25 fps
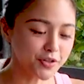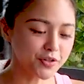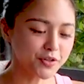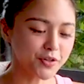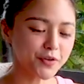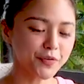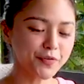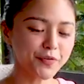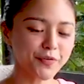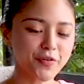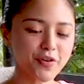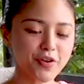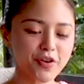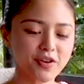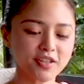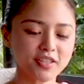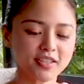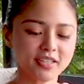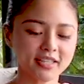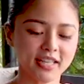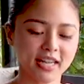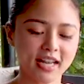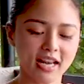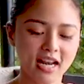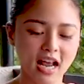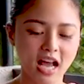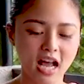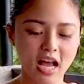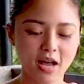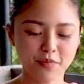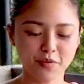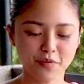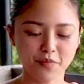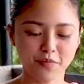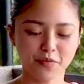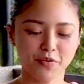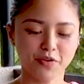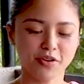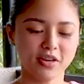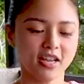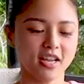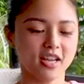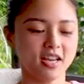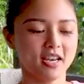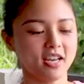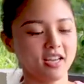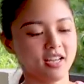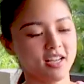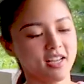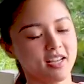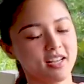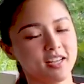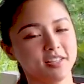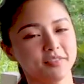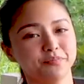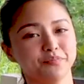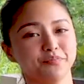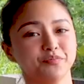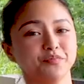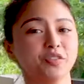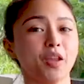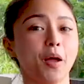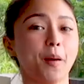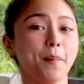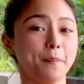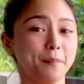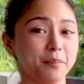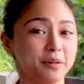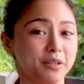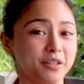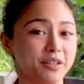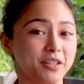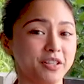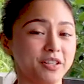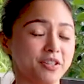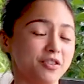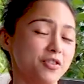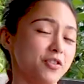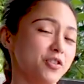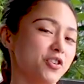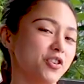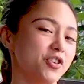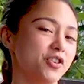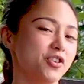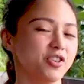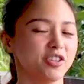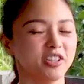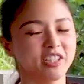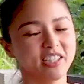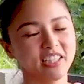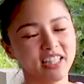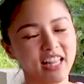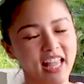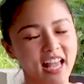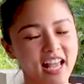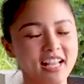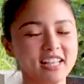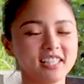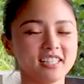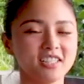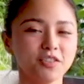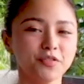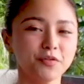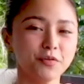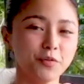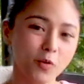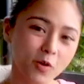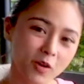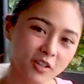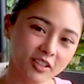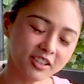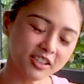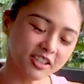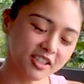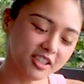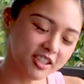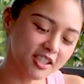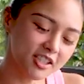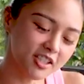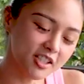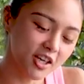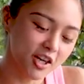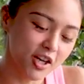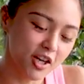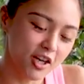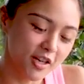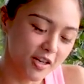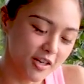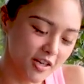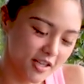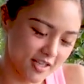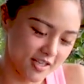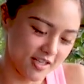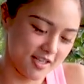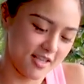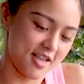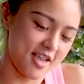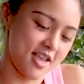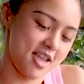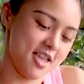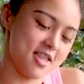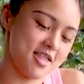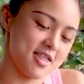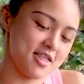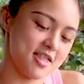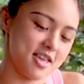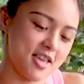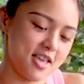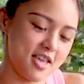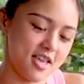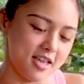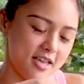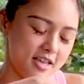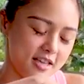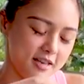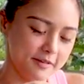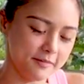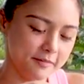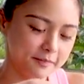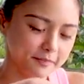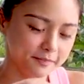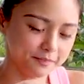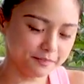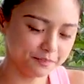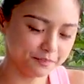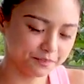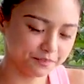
So first, kailangan mo muna ng tumbler or glass of water. And then,